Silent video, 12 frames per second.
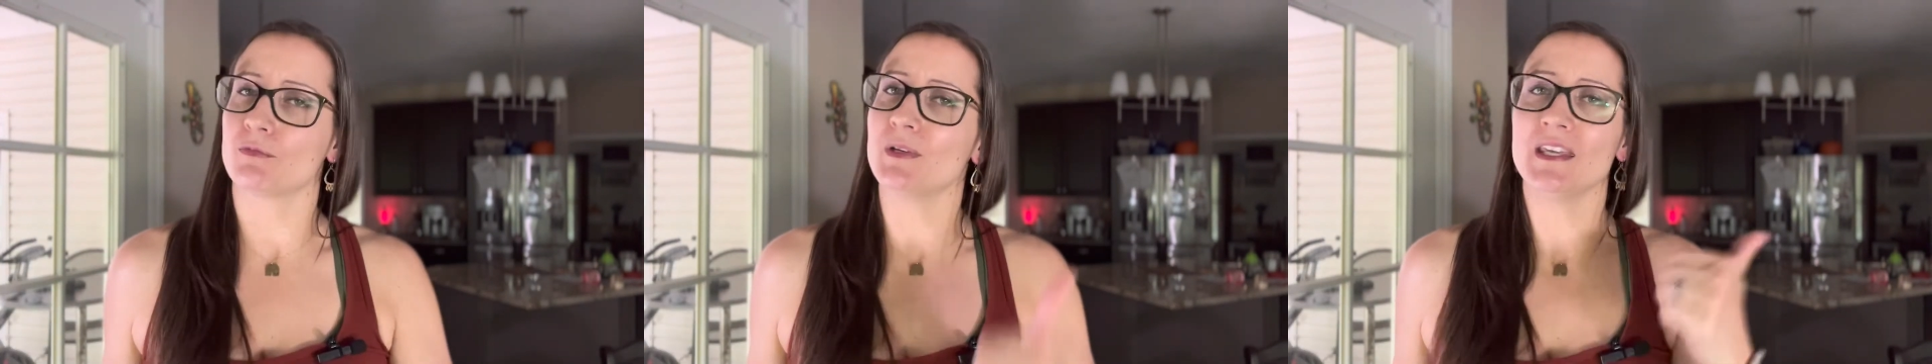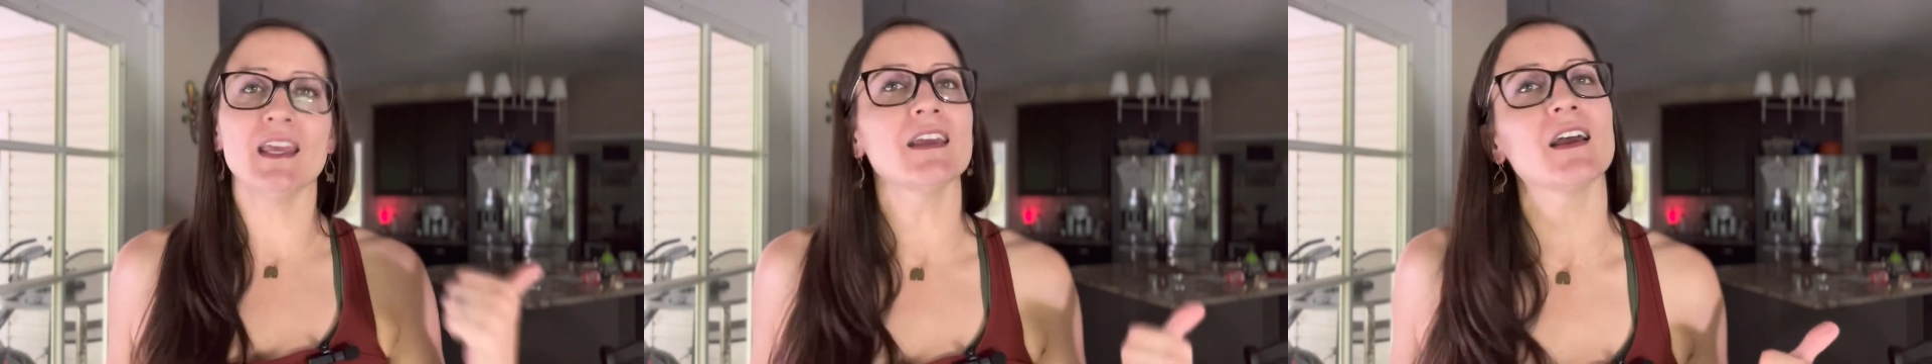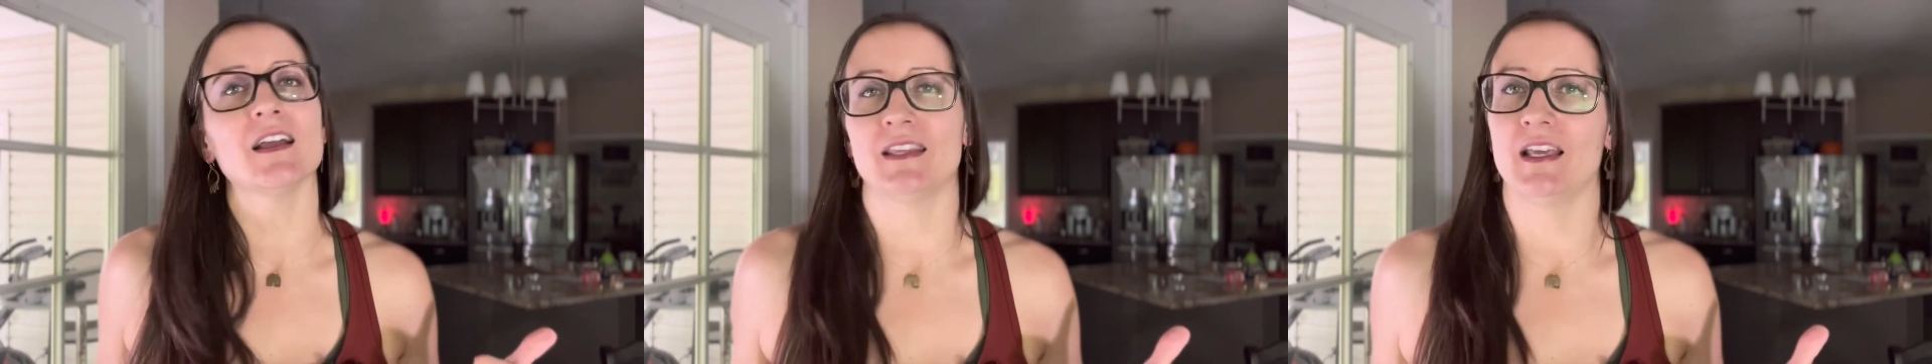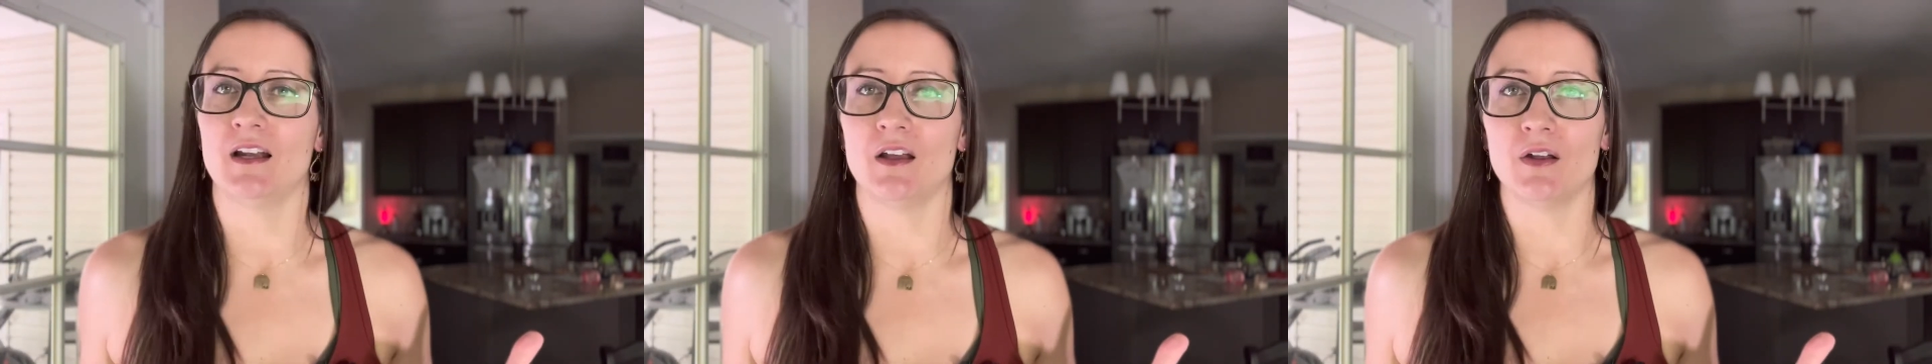We can't cut
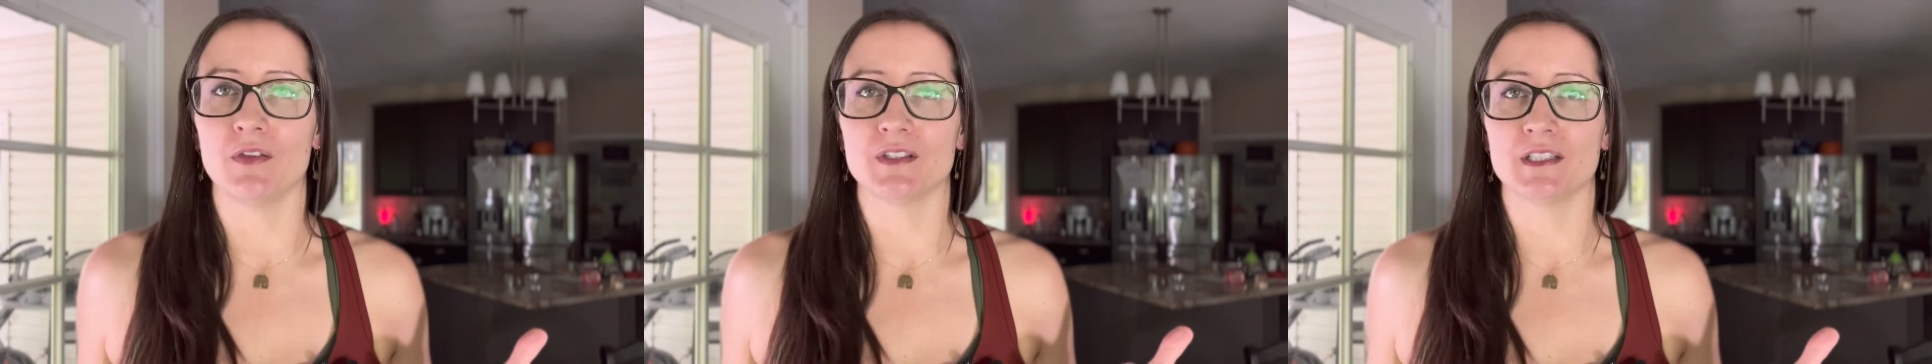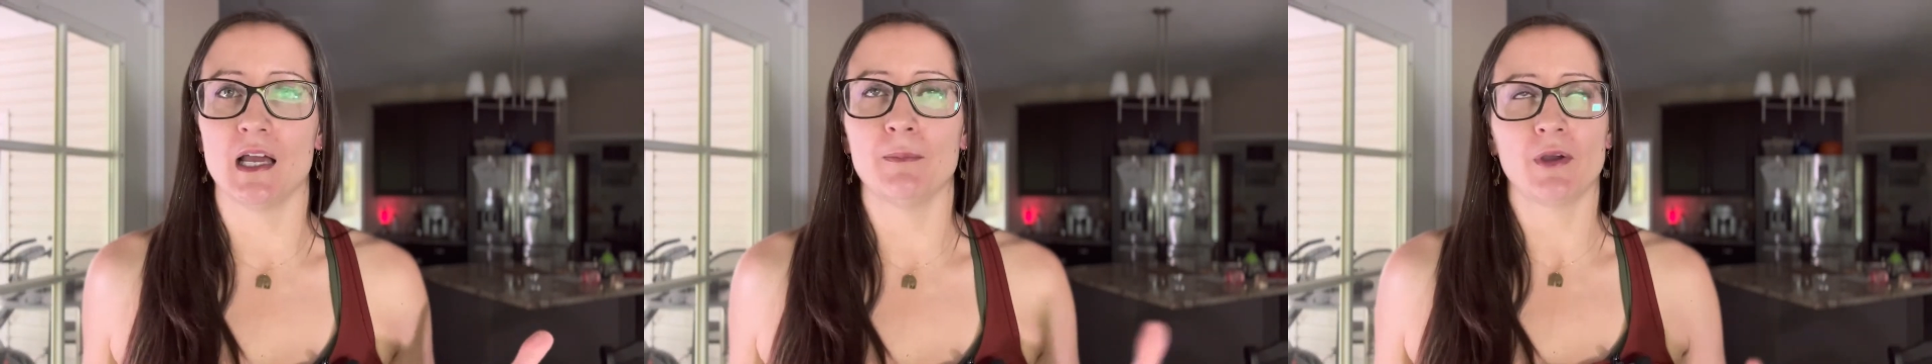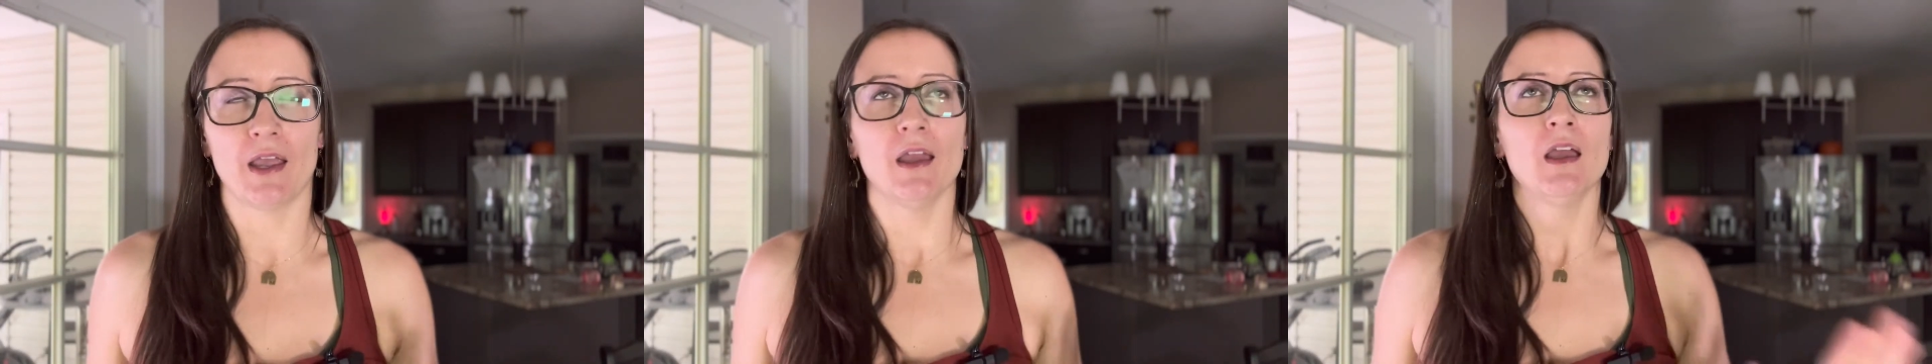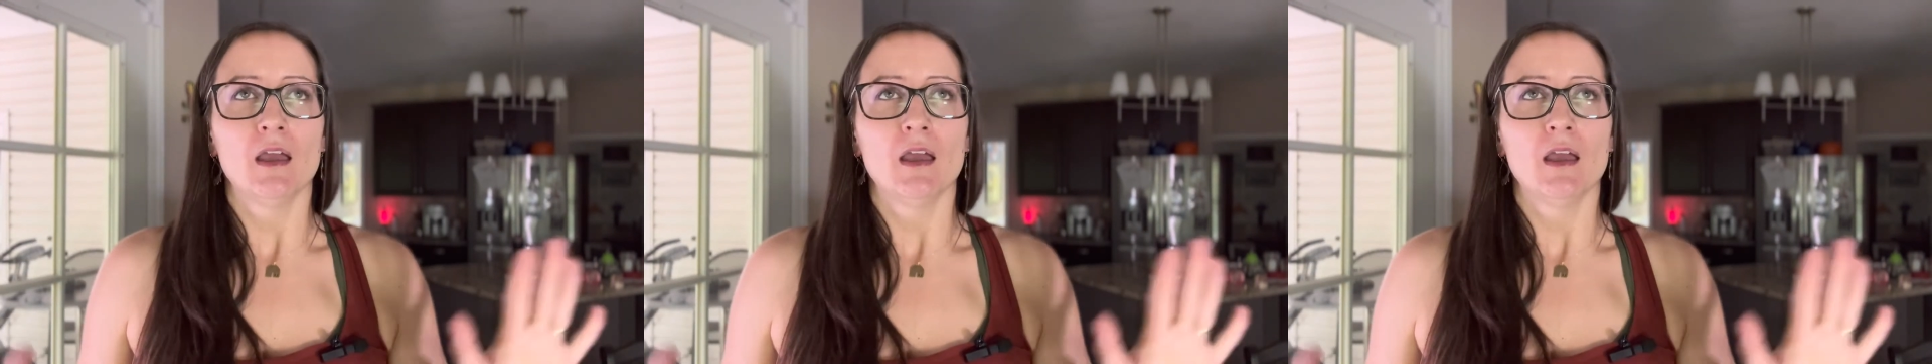that out all the time. Okay,